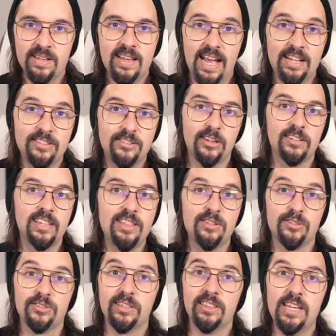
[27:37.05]
And suddenly
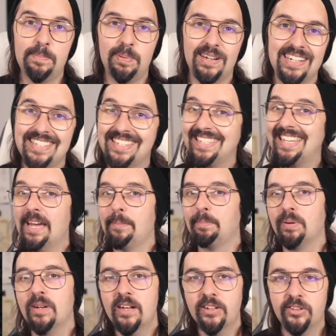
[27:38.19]
there's a leap, a skip
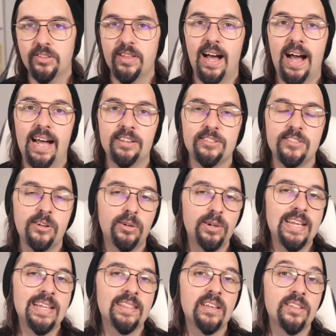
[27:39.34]
to the highest note
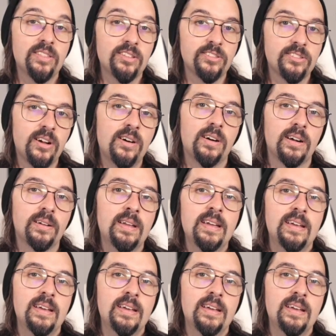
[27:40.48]
in the song.